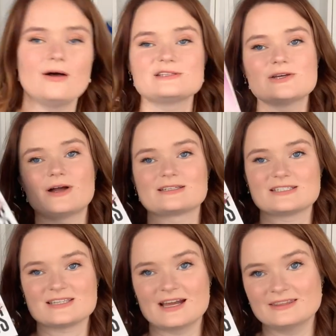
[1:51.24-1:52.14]
also got to
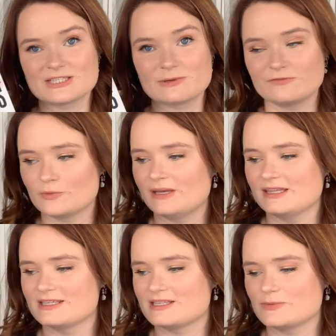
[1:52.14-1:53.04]
sign this one for me.
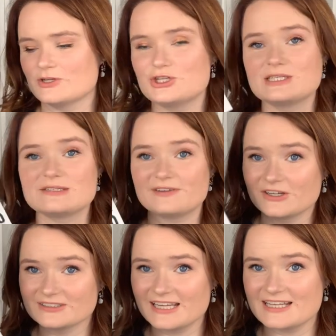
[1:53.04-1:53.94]
This is When She's
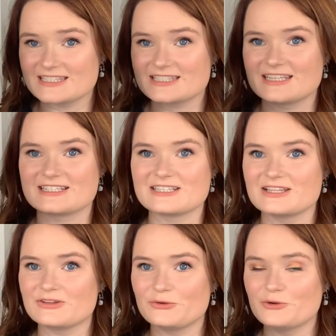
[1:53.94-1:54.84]
Fearless. This is a
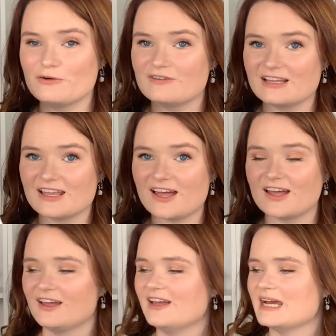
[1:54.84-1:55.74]
little novella.